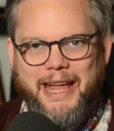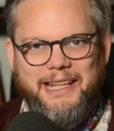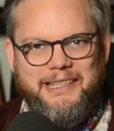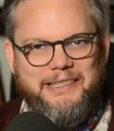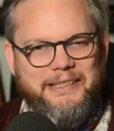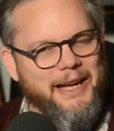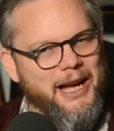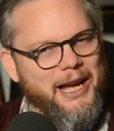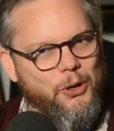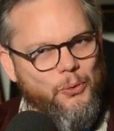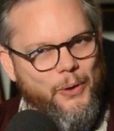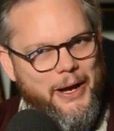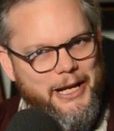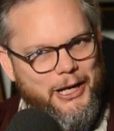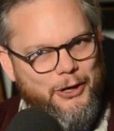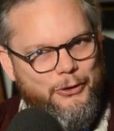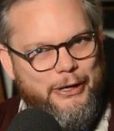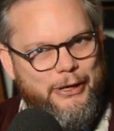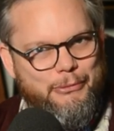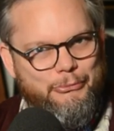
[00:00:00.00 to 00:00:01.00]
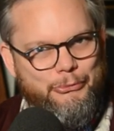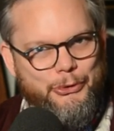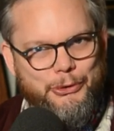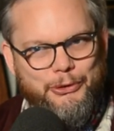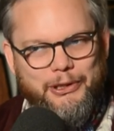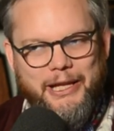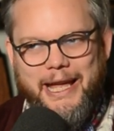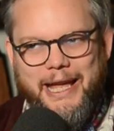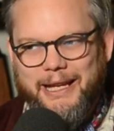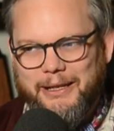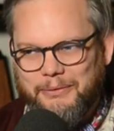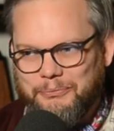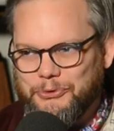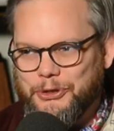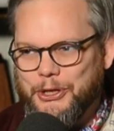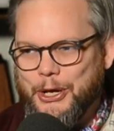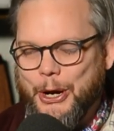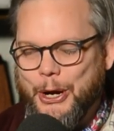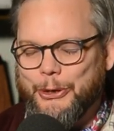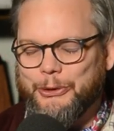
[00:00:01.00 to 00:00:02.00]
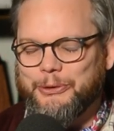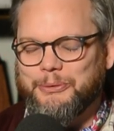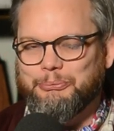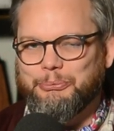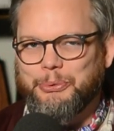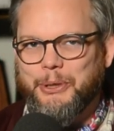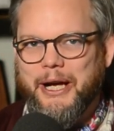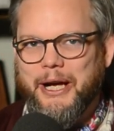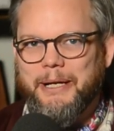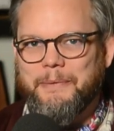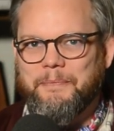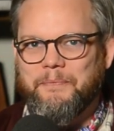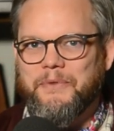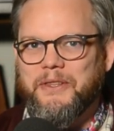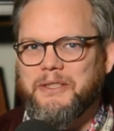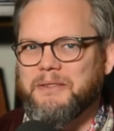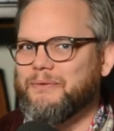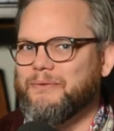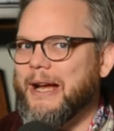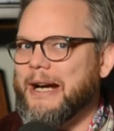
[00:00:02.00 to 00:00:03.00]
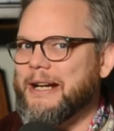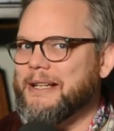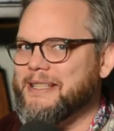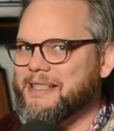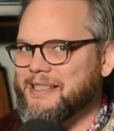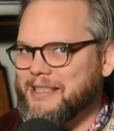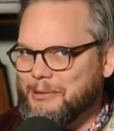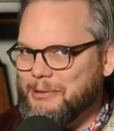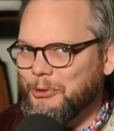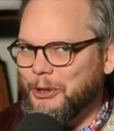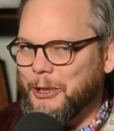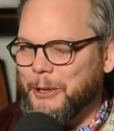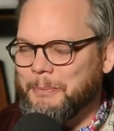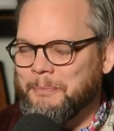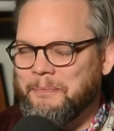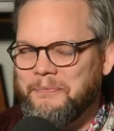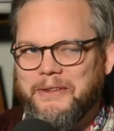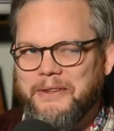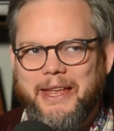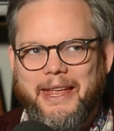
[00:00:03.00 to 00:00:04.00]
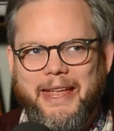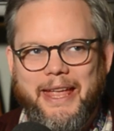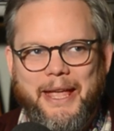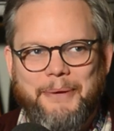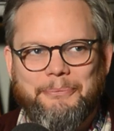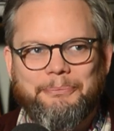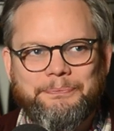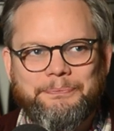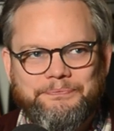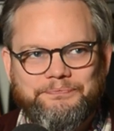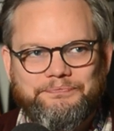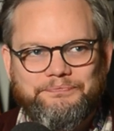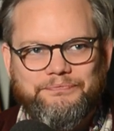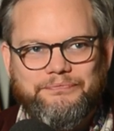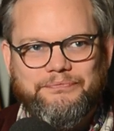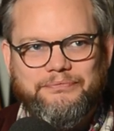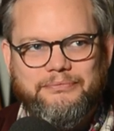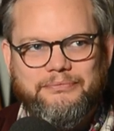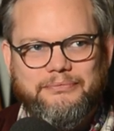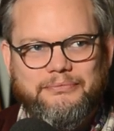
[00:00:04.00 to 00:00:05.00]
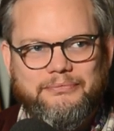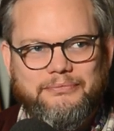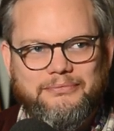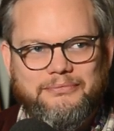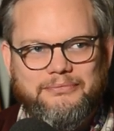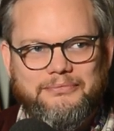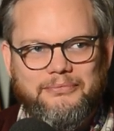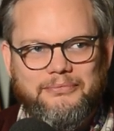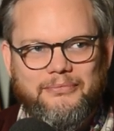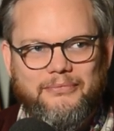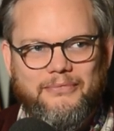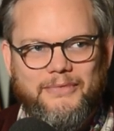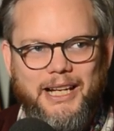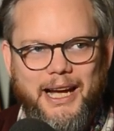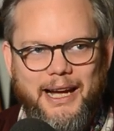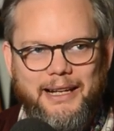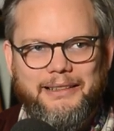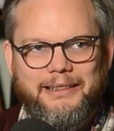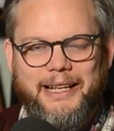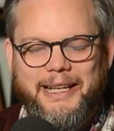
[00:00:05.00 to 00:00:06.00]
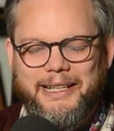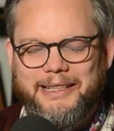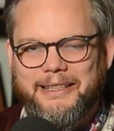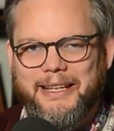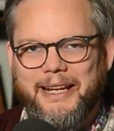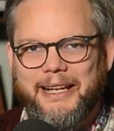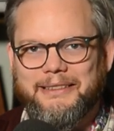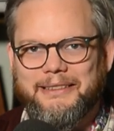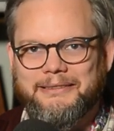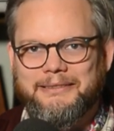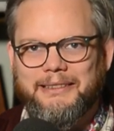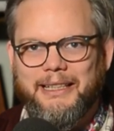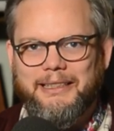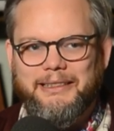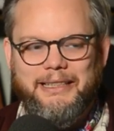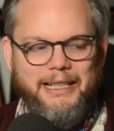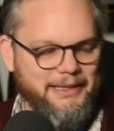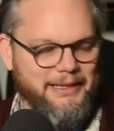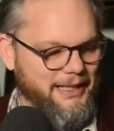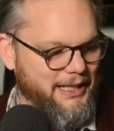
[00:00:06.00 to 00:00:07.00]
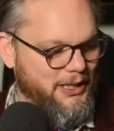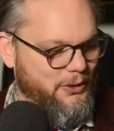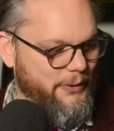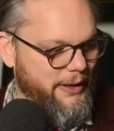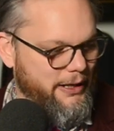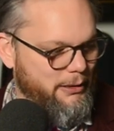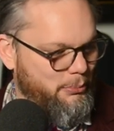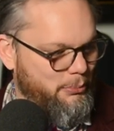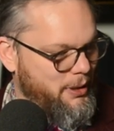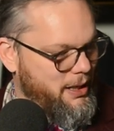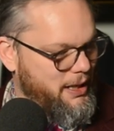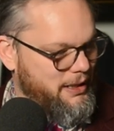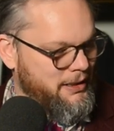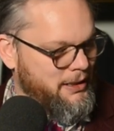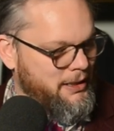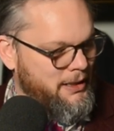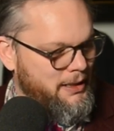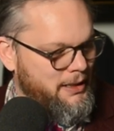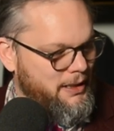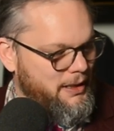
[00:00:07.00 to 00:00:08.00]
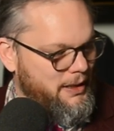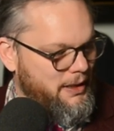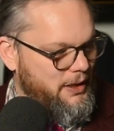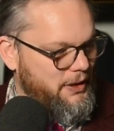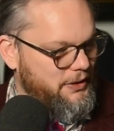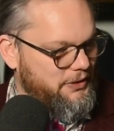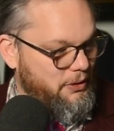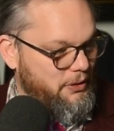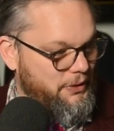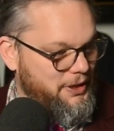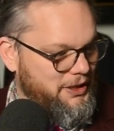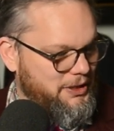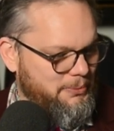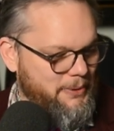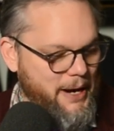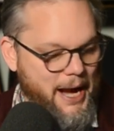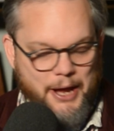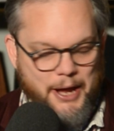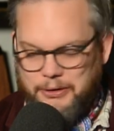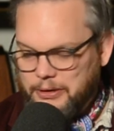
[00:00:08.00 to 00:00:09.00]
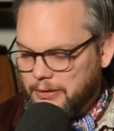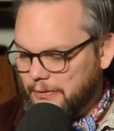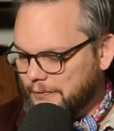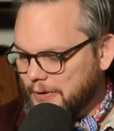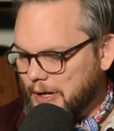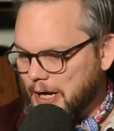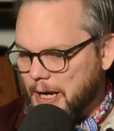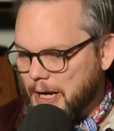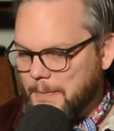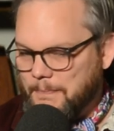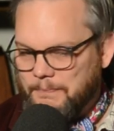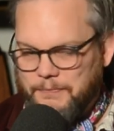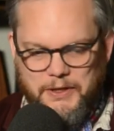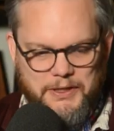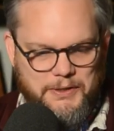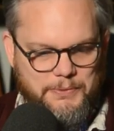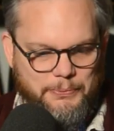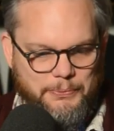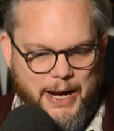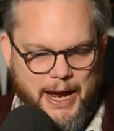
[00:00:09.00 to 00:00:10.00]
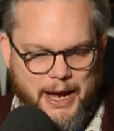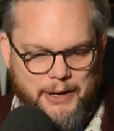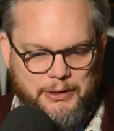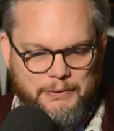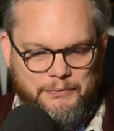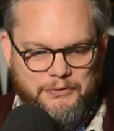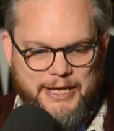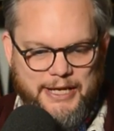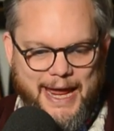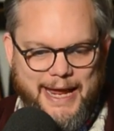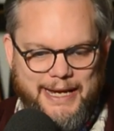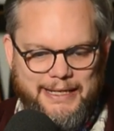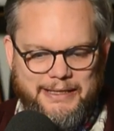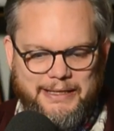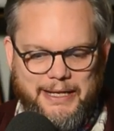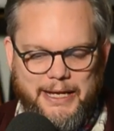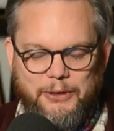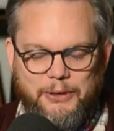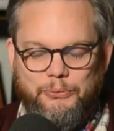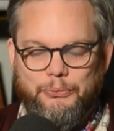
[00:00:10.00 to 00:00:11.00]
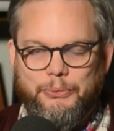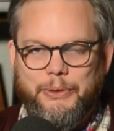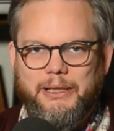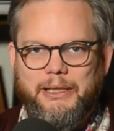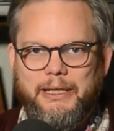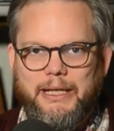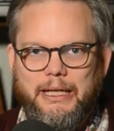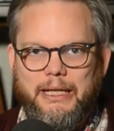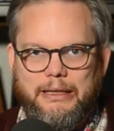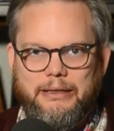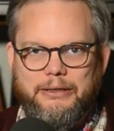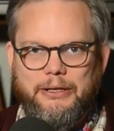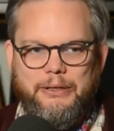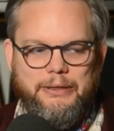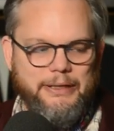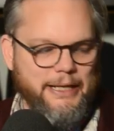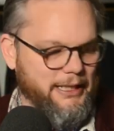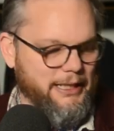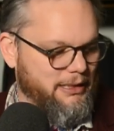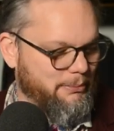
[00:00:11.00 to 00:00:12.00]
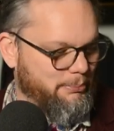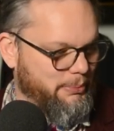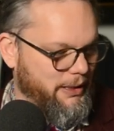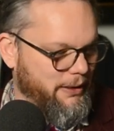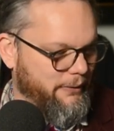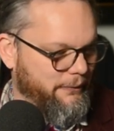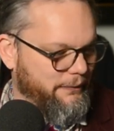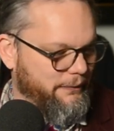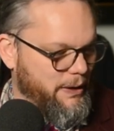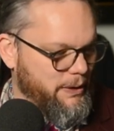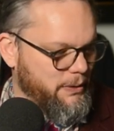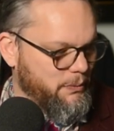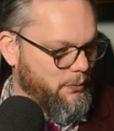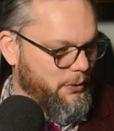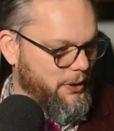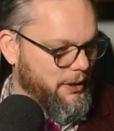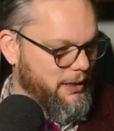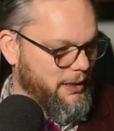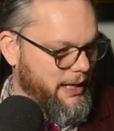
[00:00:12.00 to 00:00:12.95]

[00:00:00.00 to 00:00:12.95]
It's not quite a creme brulee note, but it's very similar. And I like that. I like that quite a bit. So this round of um, this round of tasting really turned out to be a fun one.